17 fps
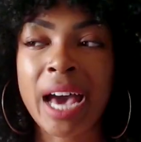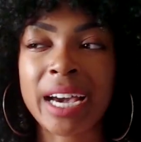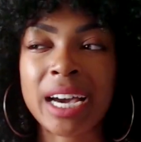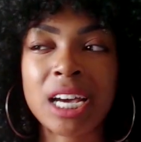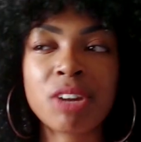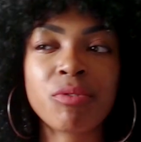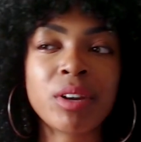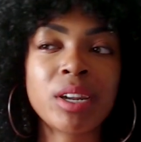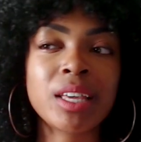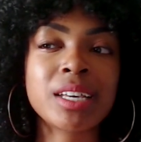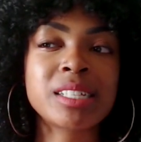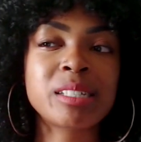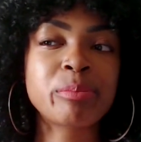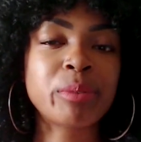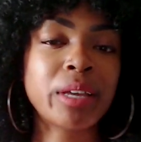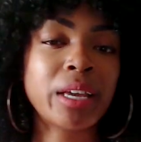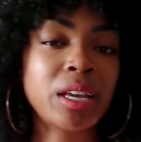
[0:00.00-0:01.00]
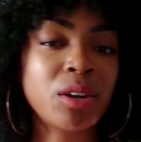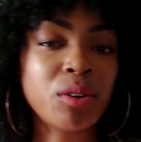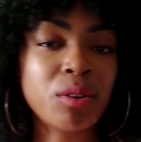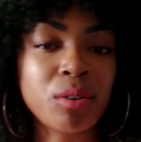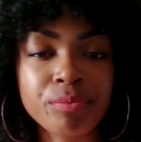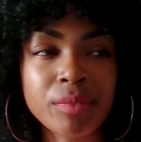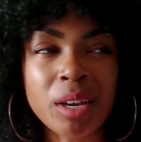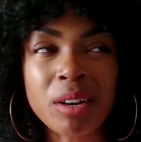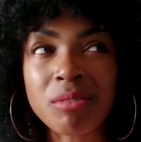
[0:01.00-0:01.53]
I kind of want to
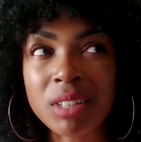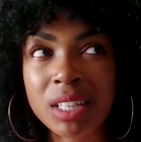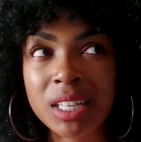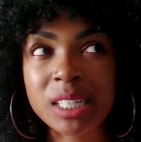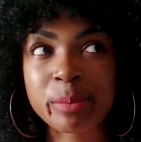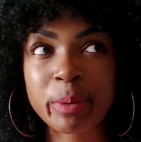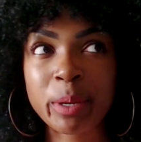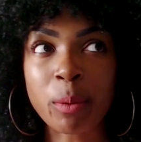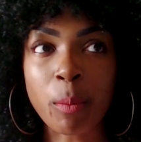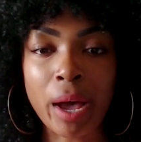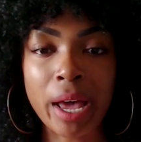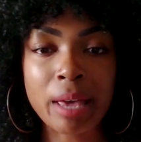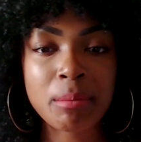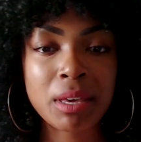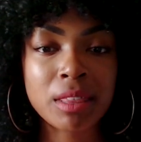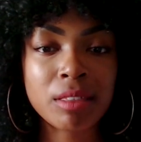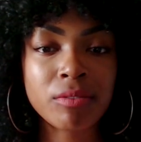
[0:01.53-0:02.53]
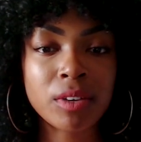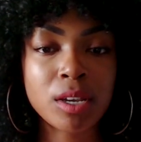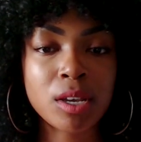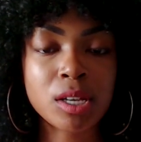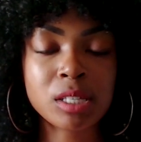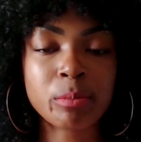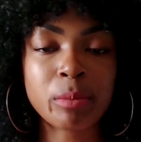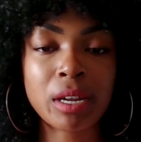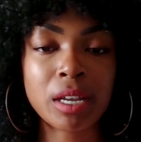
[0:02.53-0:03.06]
explain, not really explain why I made the
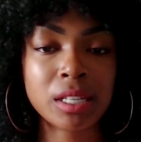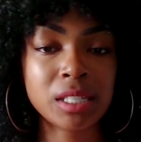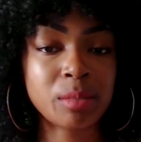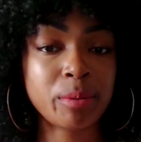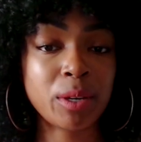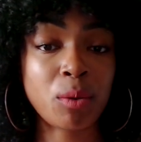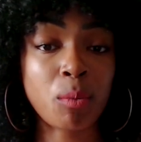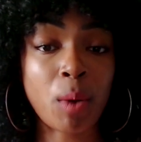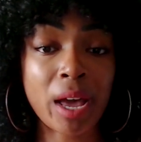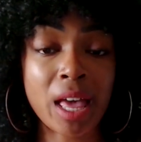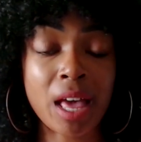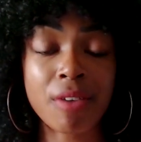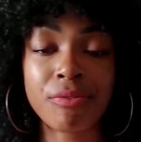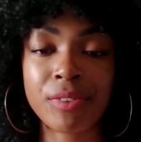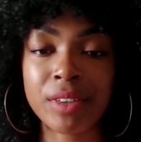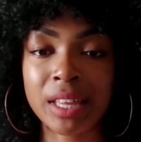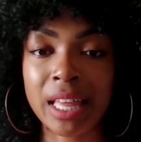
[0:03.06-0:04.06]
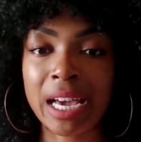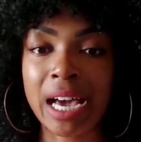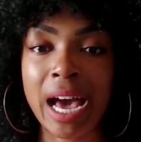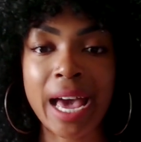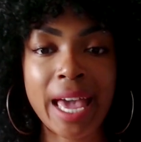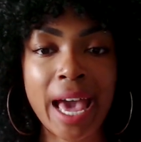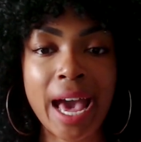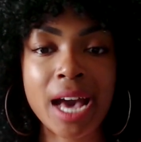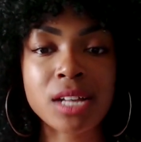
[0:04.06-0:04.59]
videos, but explain why I feel like I
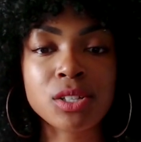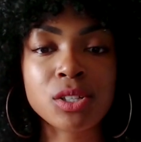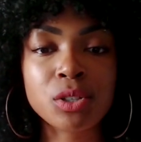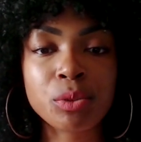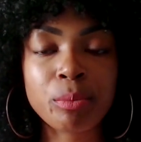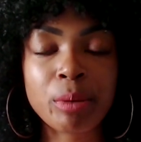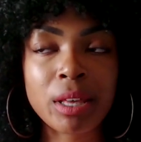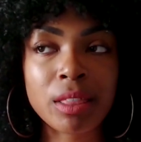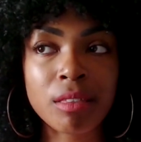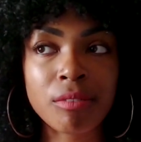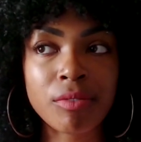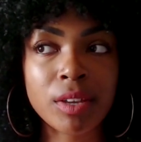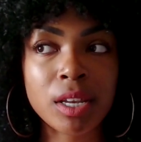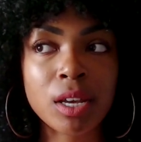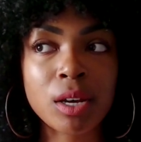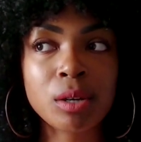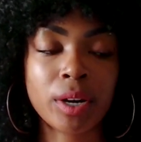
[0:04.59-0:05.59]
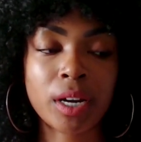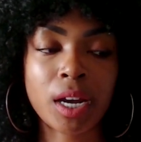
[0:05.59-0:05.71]
had to make the videos.